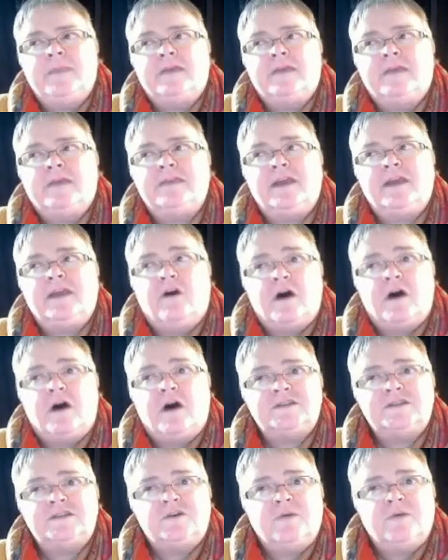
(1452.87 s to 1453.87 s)
They
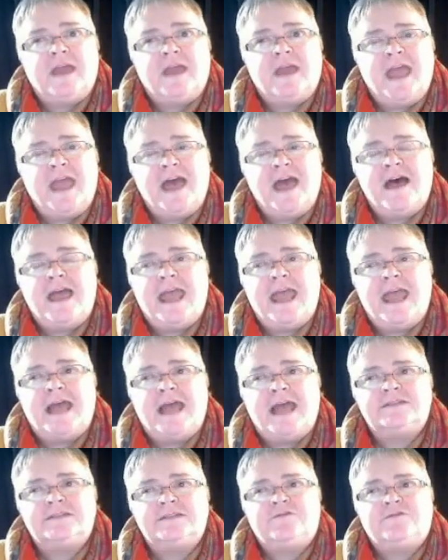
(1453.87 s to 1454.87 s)
also ask
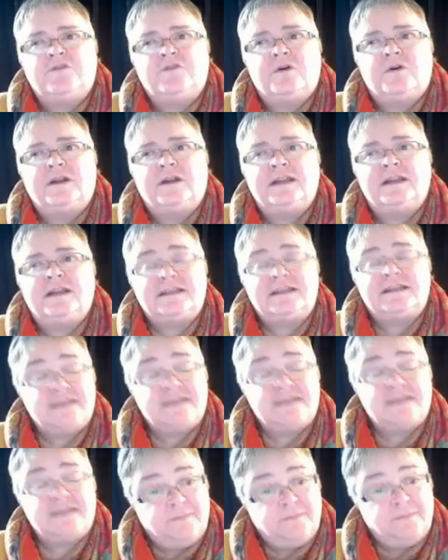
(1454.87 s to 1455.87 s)
for an essay
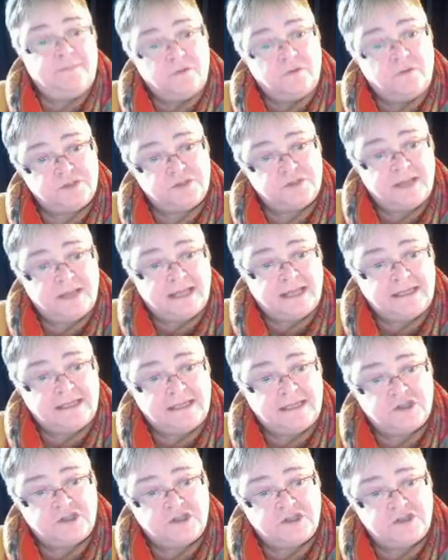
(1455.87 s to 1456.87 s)
about what you're planning to
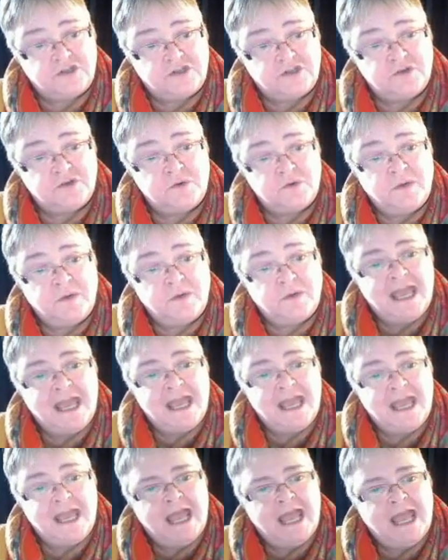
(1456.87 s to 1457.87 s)
do.
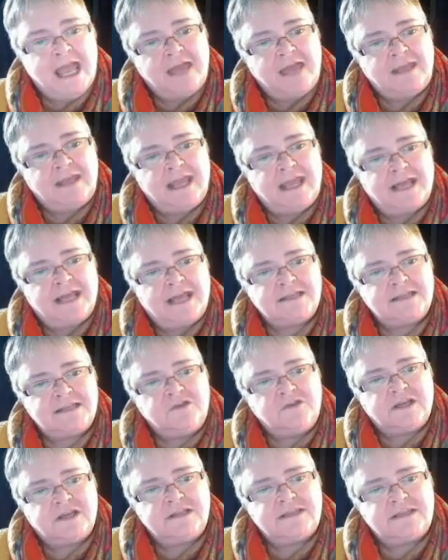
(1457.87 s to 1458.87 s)
And they ask you to
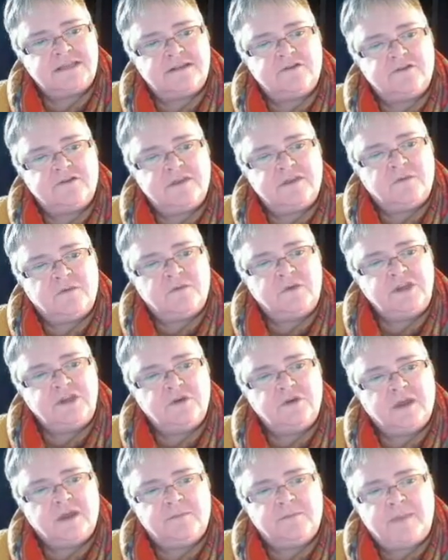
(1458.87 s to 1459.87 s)
consider that when you
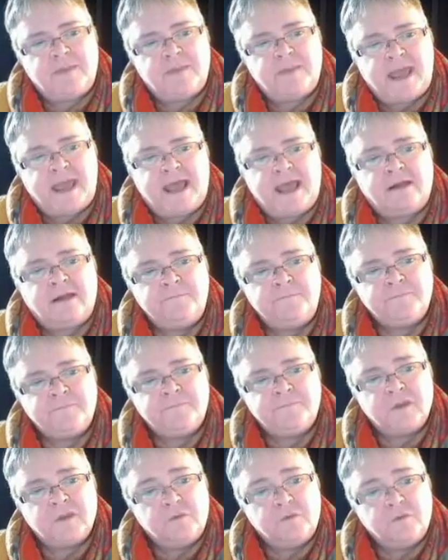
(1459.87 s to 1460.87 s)
get back,
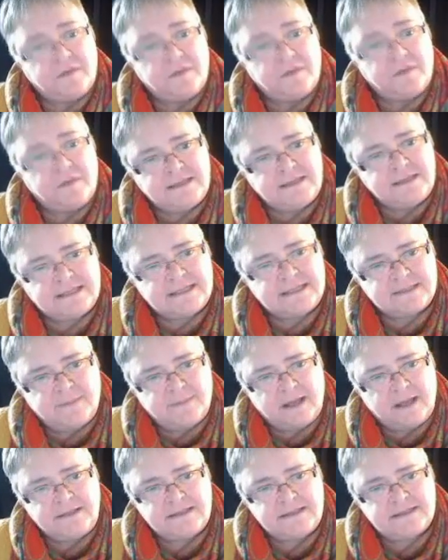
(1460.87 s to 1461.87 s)
within 6
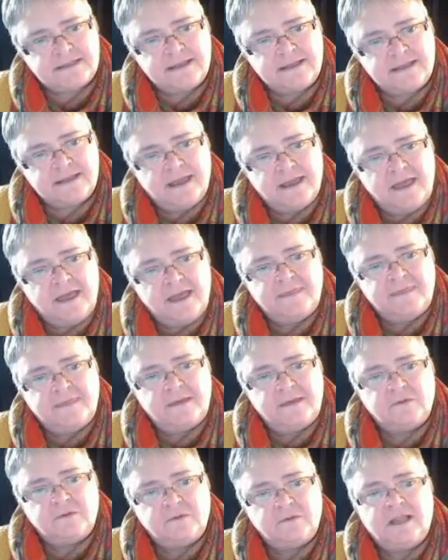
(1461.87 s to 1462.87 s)
months, they
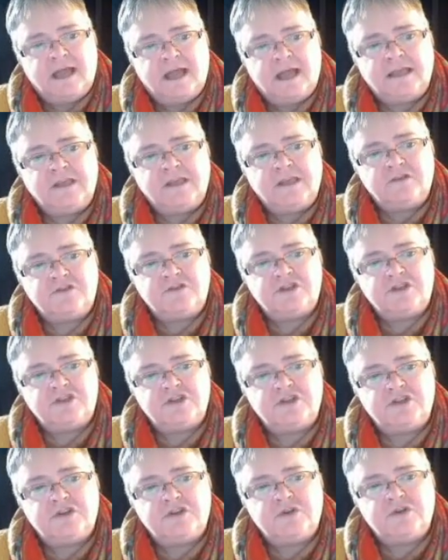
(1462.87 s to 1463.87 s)
would like you to
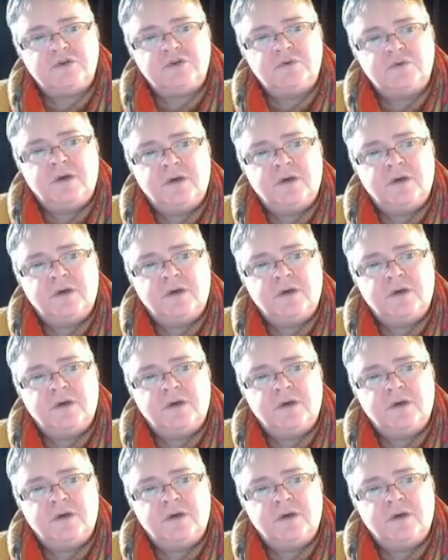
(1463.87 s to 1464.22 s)
do